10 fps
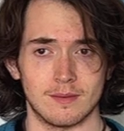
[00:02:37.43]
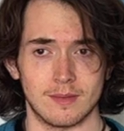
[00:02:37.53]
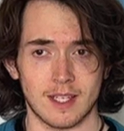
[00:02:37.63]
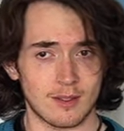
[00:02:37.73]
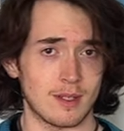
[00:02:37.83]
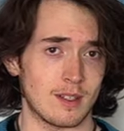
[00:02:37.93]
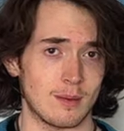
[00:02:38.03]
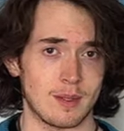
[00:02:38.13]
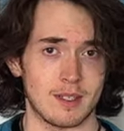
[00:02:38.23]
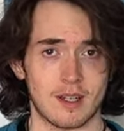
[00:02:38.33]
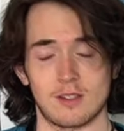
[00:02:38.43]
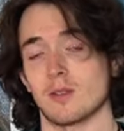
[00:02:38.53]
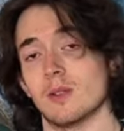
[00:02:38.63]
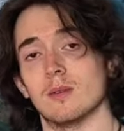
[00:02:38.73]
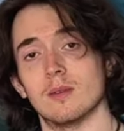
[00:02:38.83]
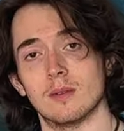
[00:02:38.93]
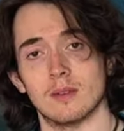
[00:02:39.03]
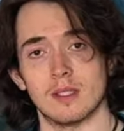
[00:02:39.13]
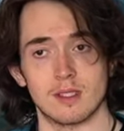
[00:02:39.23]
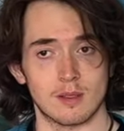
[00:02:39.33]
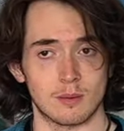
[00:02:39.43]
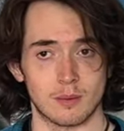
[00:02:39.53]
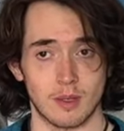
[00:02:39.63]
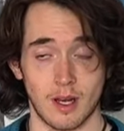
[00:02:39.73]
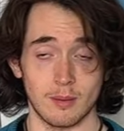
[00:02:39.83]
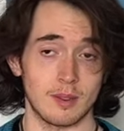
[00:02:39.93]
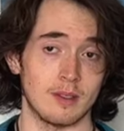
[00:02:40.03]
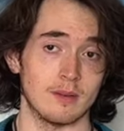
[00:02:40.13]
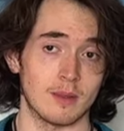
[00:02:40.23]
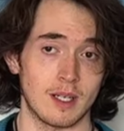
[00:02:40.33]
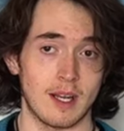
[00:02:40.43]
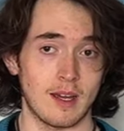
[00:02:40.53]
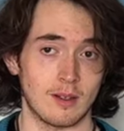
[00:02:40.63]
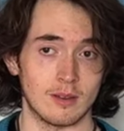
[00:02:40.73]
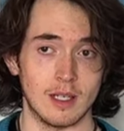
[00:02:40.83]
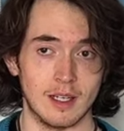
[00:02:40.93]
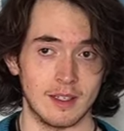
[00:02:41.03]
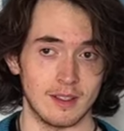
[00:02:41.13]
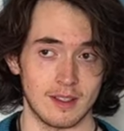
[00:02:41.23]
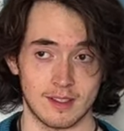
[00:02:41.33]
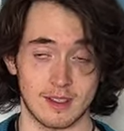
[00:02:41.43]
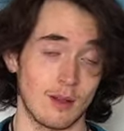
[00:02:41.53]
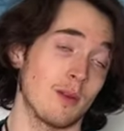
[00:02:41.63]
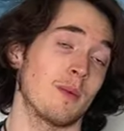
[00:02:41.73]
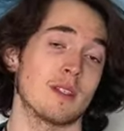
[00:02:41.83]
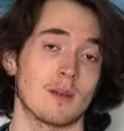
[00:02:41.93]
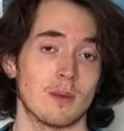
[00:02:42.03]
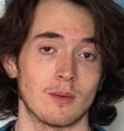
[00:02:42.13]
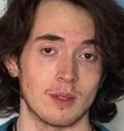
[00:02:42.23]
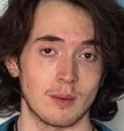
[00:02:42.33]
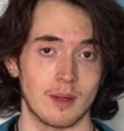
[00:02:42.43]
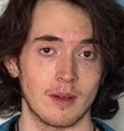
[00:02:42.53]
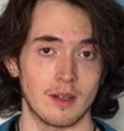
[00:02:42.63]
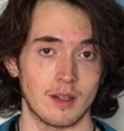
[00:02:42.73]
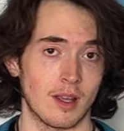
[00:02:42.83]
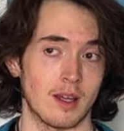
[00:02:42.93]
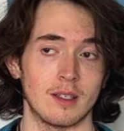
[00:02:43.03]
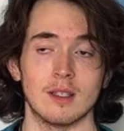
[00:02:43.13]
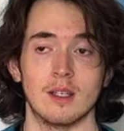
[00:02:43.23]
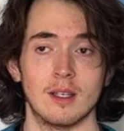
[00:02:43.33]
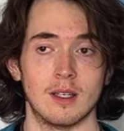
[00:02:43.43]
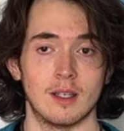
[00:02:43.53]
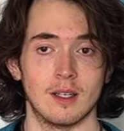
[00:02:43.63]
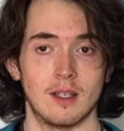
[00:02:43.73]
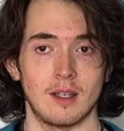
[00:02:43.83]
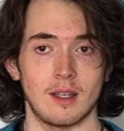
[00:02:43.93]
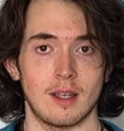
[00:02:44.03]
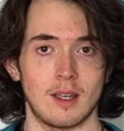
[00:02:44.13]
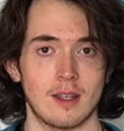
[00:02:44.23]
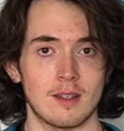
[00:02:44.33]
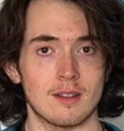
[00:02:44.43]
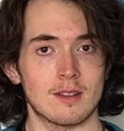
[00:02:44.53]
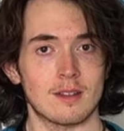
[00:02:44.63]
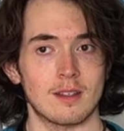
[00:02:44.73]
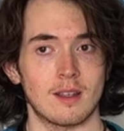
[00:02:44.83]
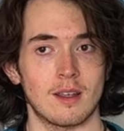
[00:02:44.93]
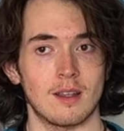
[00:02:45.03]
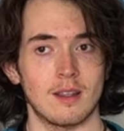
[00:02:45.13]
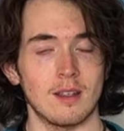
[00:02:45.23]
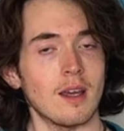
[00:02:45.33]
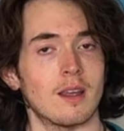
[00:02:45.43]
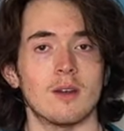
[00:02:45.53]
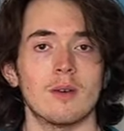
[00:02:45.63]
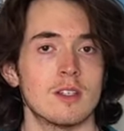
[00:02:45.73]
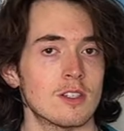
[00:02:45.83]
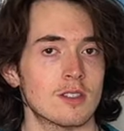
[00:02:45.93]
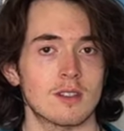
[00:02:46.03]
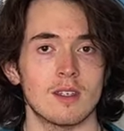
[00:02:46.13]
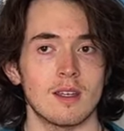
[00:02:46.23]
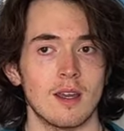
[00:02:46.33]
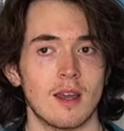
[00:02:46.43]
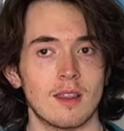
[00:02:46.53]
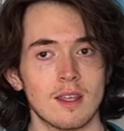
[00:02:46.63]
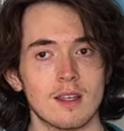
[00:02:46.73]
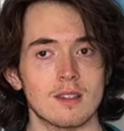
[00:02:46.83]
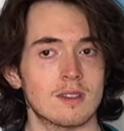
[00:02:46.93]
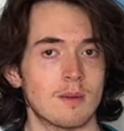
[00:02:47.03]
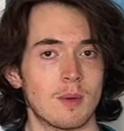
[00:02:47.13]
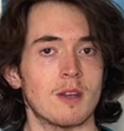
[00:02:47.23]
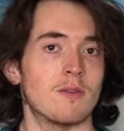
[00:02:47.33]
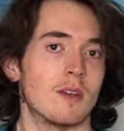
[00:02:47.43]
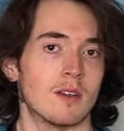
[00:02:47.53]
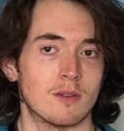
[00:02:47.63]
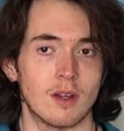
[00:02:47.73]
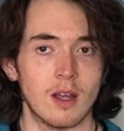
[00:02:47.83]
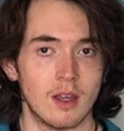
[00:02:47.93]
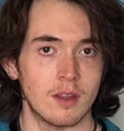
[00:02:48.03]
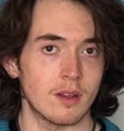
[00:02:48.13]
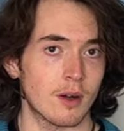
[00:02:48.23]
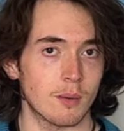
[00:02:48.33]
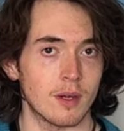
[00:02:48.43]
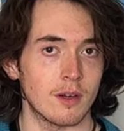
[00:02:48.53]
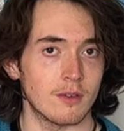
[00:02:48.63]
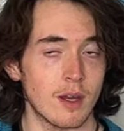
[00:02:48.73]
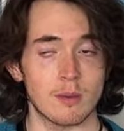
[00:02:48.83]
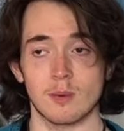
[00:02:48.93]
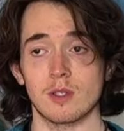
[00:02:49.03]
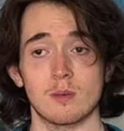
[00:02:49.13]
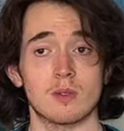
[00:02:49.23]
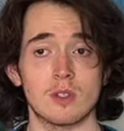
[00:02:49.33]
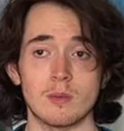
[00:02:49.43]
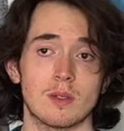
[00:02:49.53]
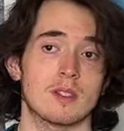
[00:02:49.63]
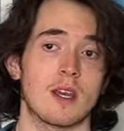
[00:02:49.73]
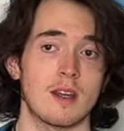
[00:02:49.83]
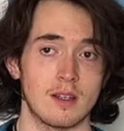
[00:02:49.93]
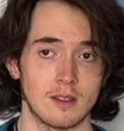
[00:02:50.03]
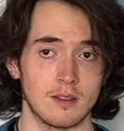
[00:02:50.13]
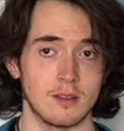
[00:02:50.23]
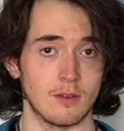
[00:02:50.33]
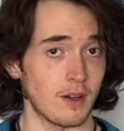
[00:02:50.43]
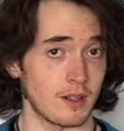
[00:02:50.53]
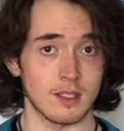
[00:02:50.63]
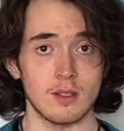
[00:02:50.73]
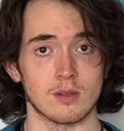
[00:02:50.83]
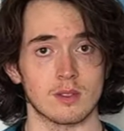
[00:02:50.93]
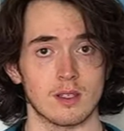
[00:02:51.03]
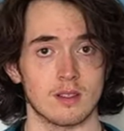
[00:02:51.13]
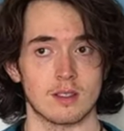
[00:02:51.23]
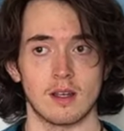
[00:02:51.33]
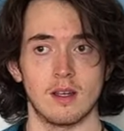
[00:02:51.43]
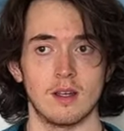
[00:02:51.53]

that turned out to be not true. This is probably right now, it's the only piece I've been really wearing a lot. And yeah, you know, it just, I think it's the benefit of the R1 Air fabric, which I'm super excited to finally use because,